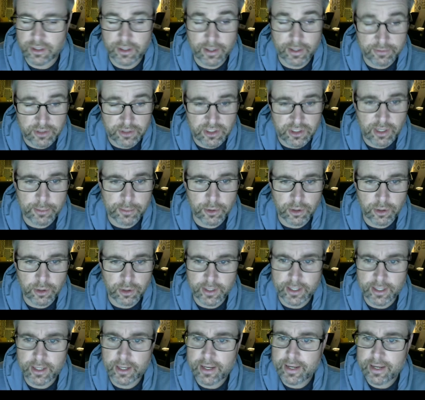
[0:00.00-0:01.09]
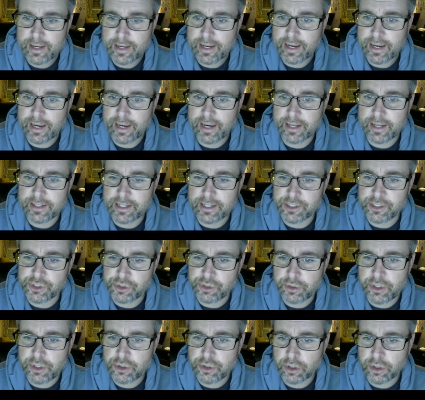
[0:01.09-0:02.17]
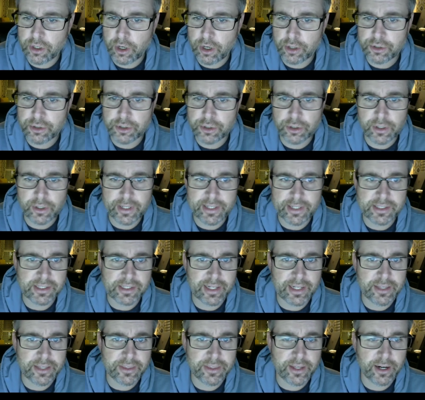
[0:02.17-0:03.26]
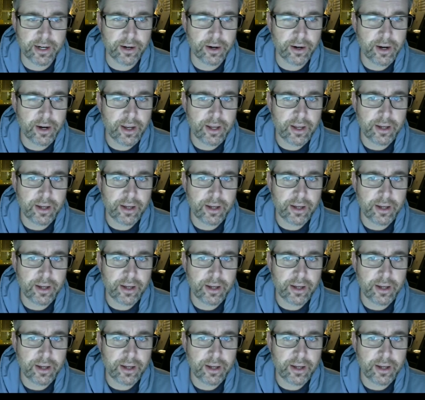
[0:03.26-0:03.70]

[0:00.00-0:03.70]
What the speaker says: have to double click, and as soon as your cursor is in there,